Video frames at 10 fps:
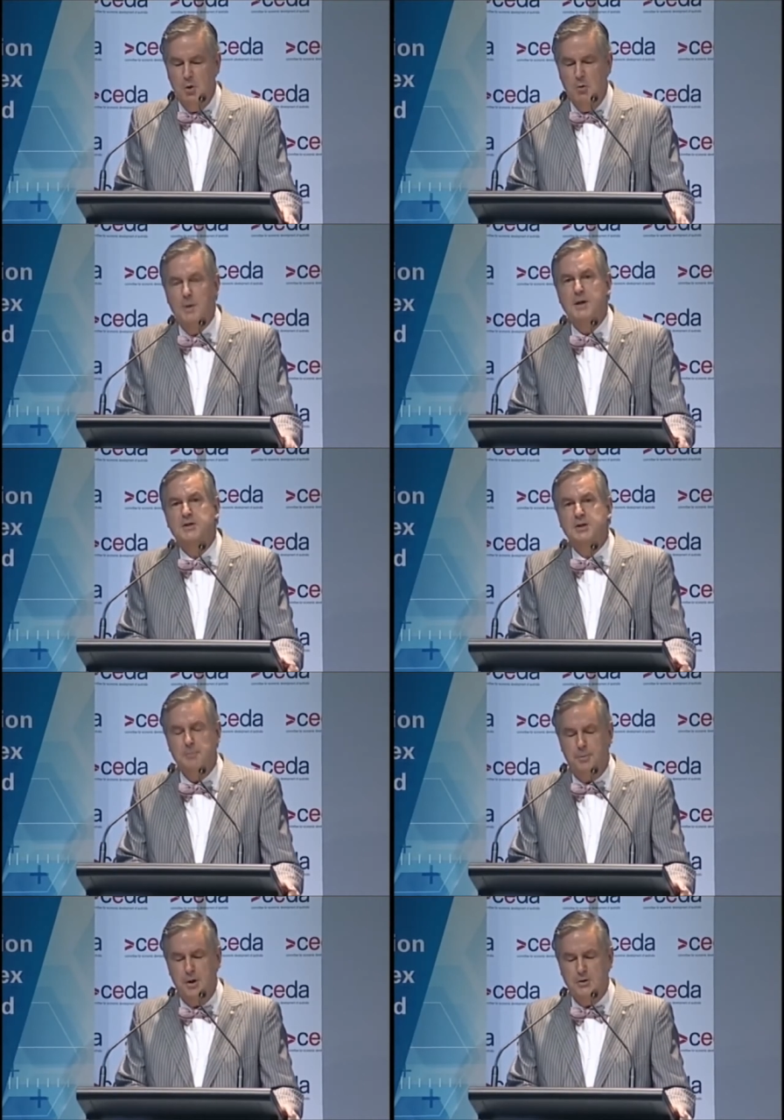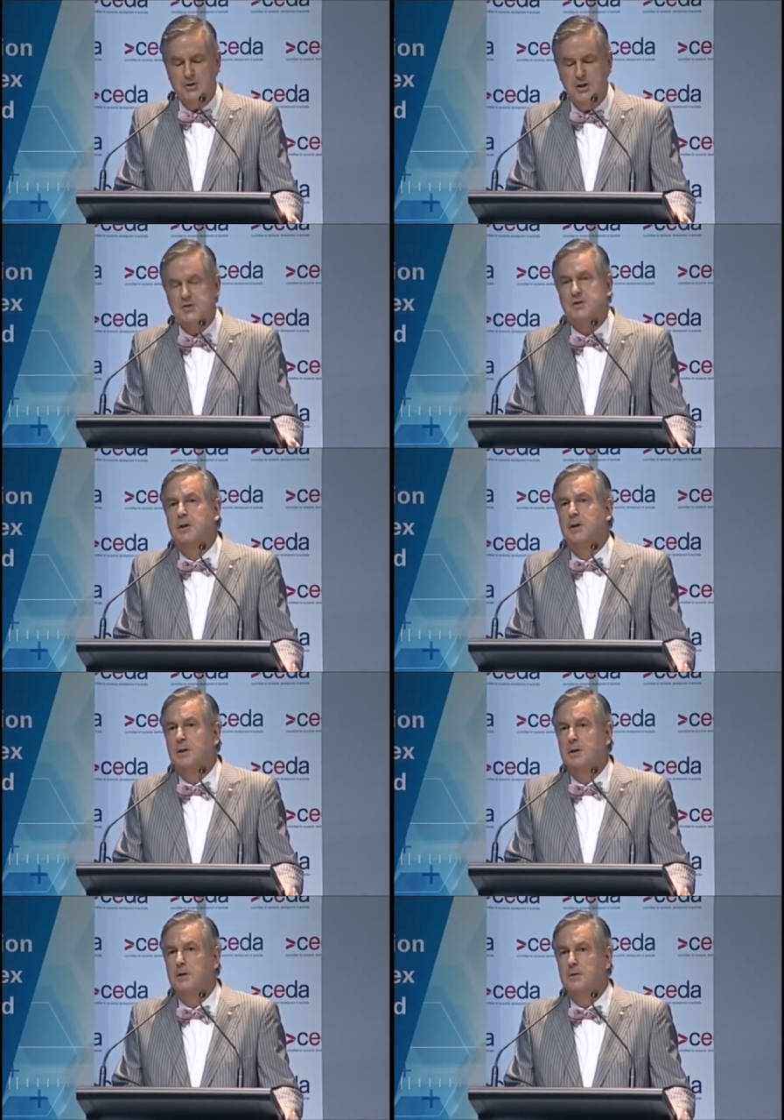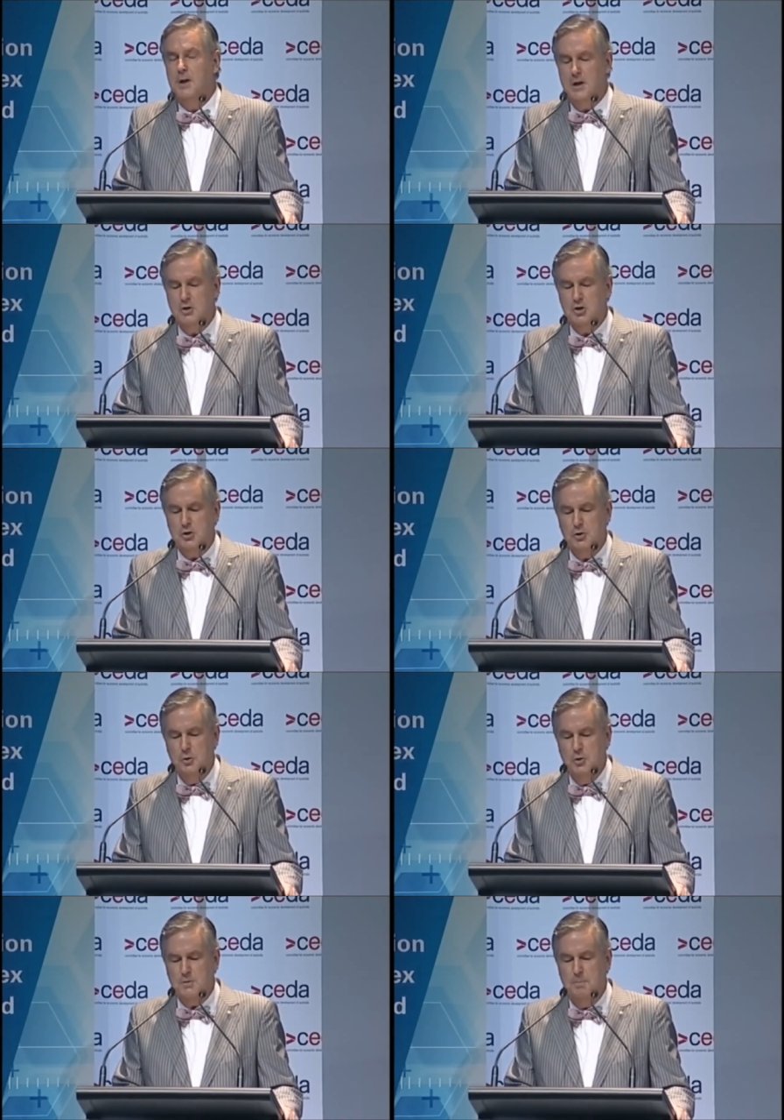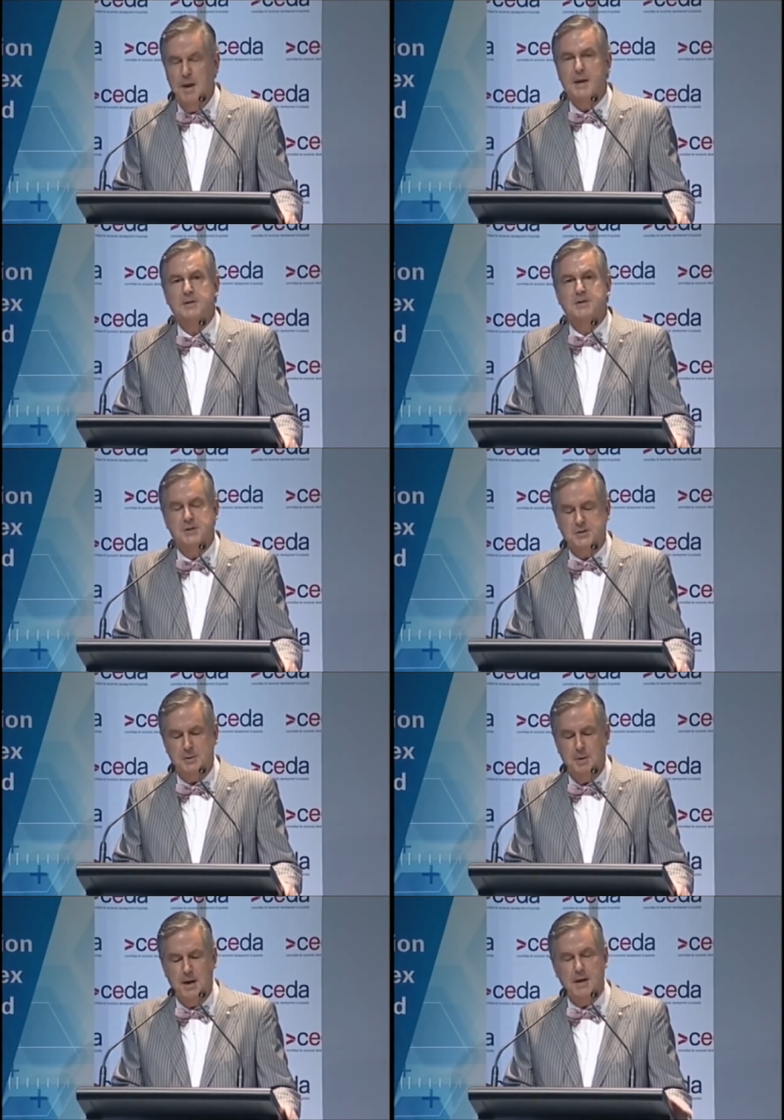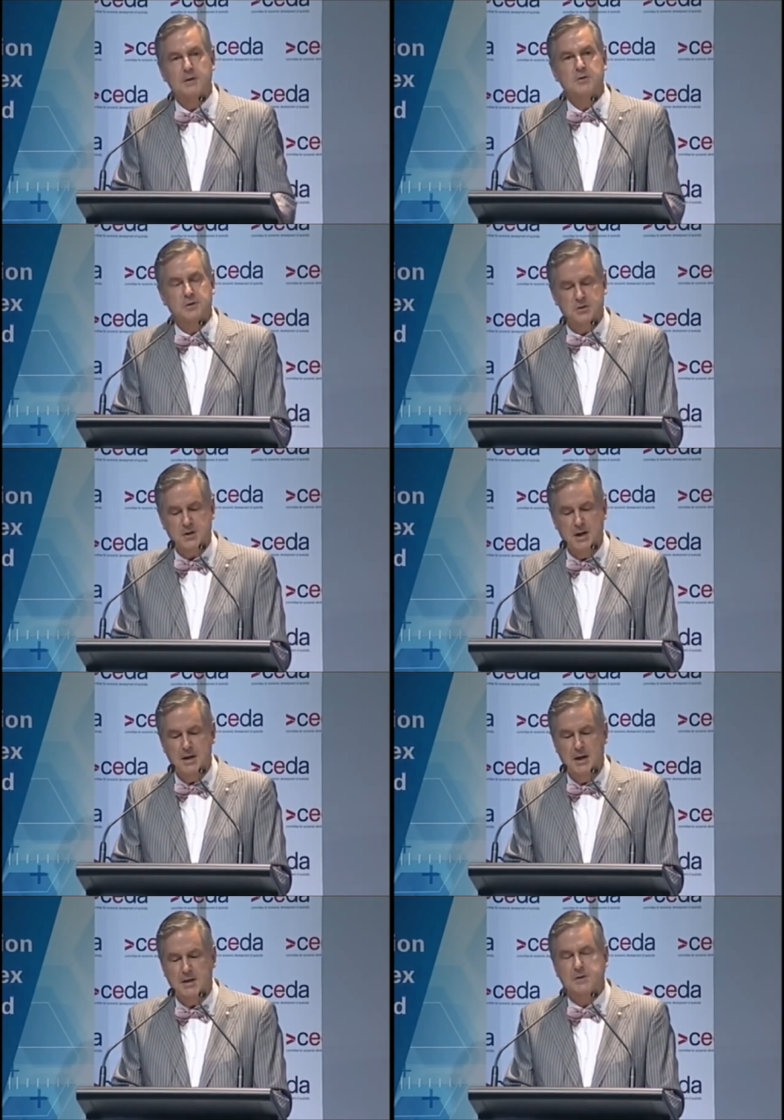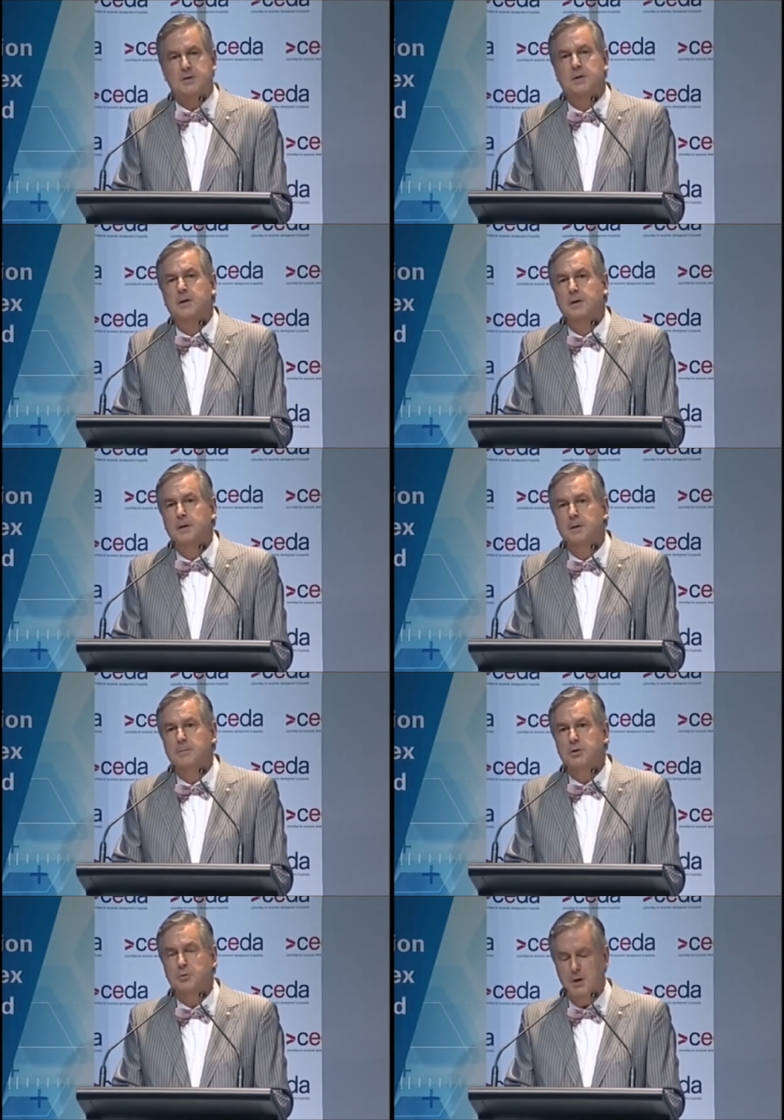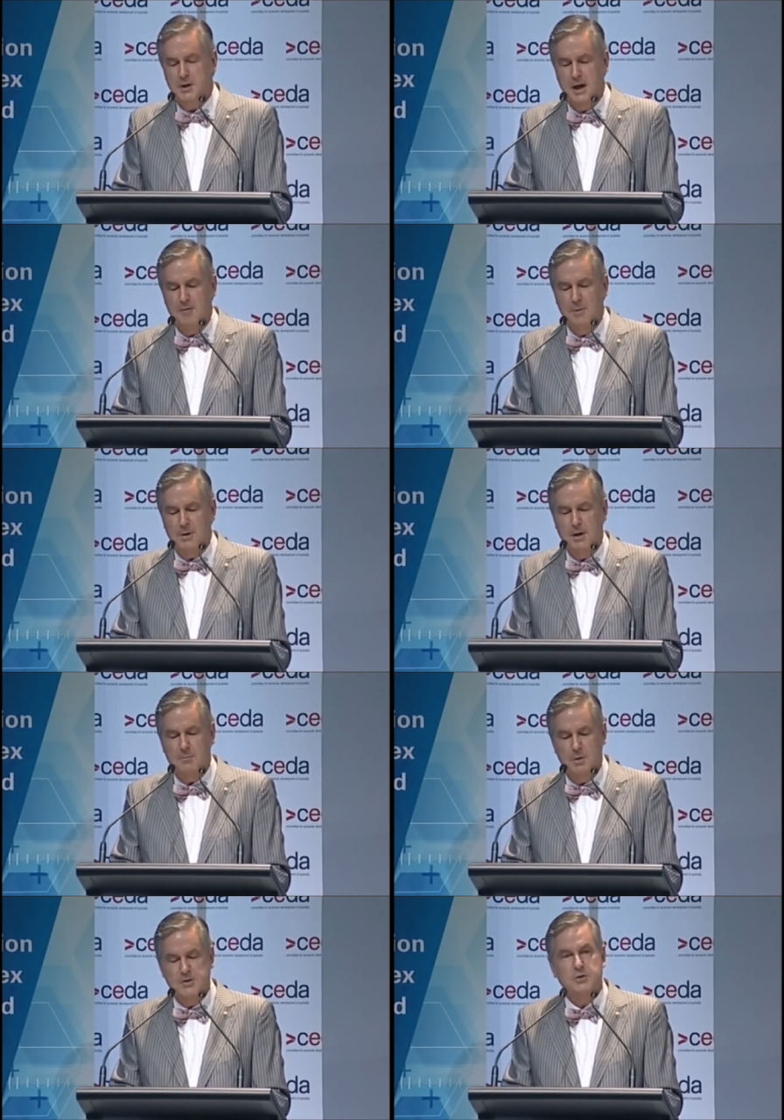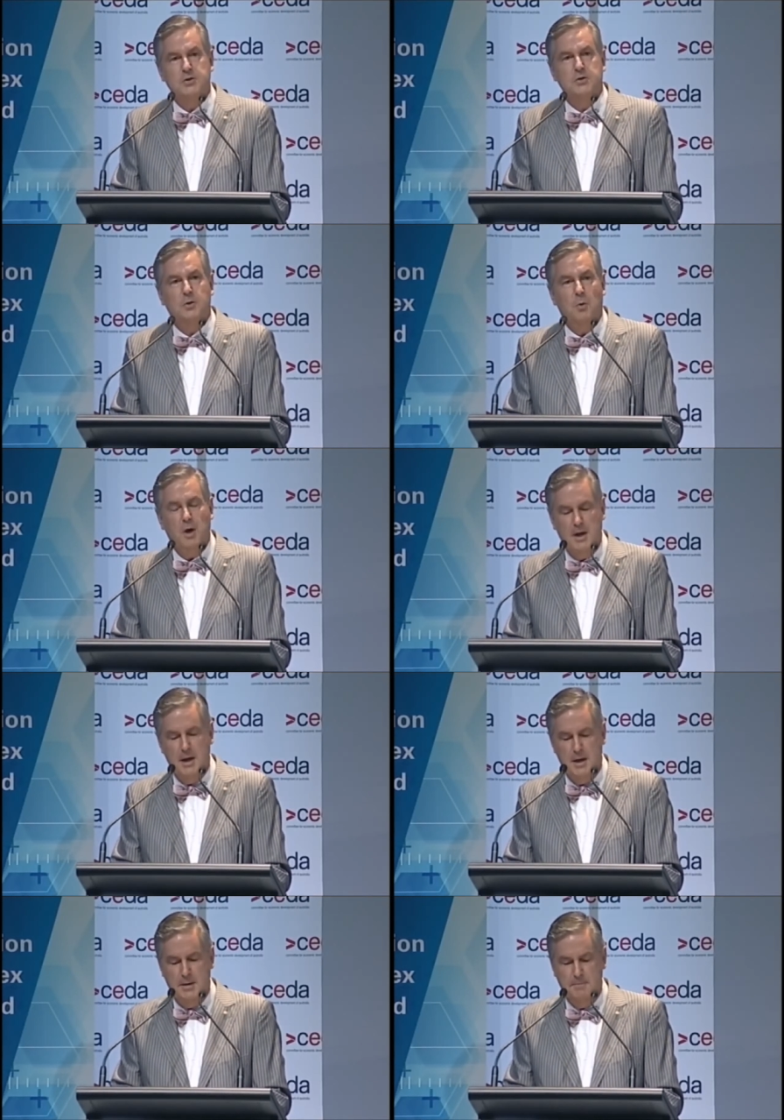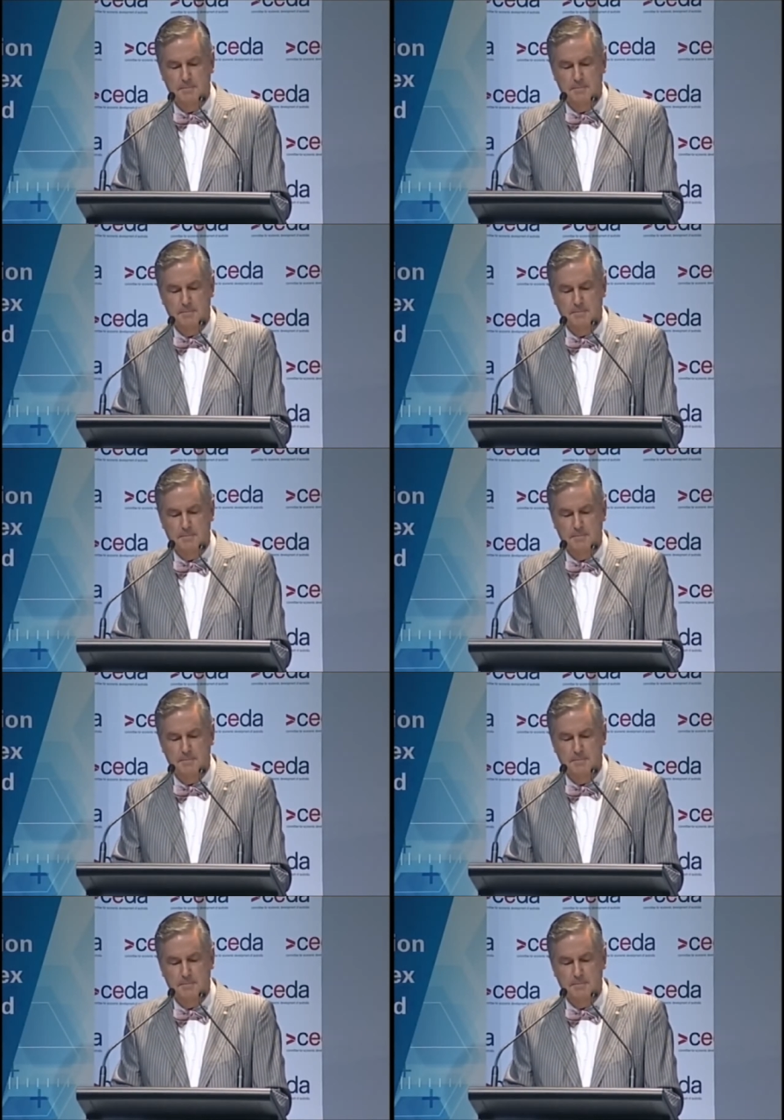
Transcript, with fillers: be some process that ensures better systematic and sustained links between government and business on the way ahead.